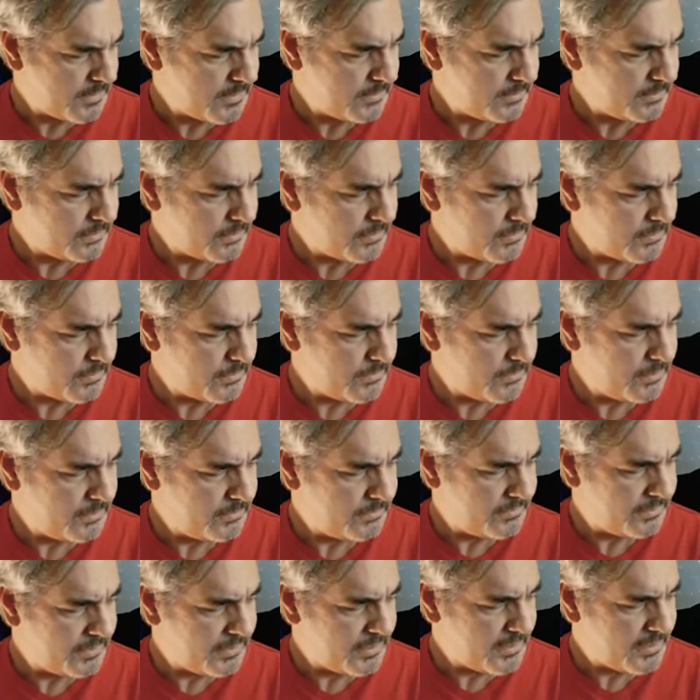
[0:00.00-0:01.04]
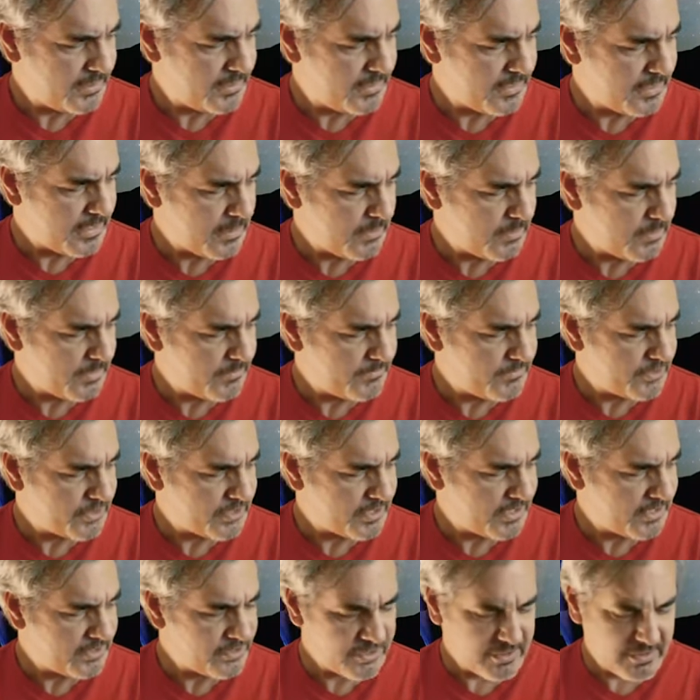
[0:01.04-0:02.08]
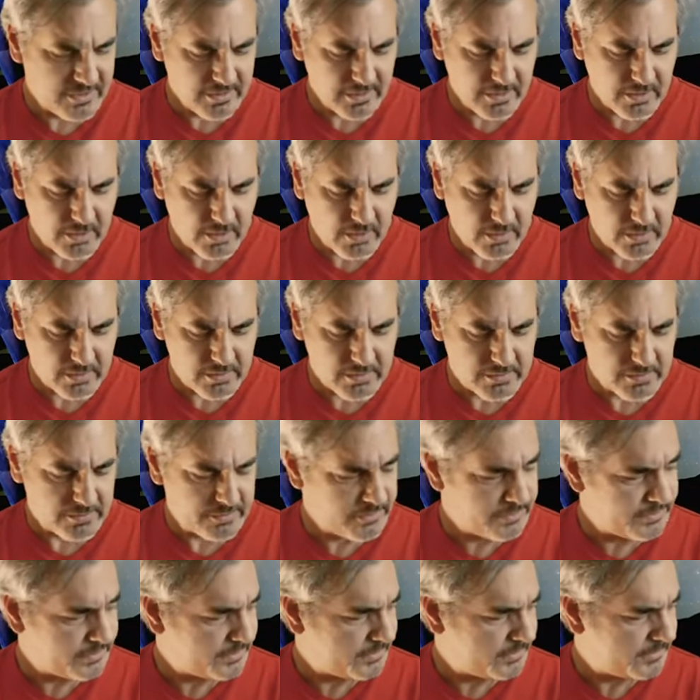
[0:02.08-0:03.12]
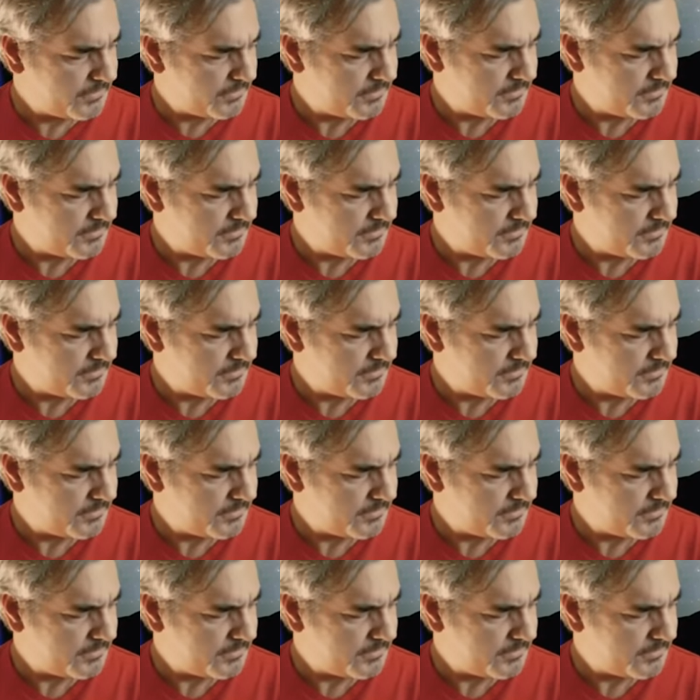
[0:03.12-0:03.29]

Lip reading: So you see, now I'm changing the colors,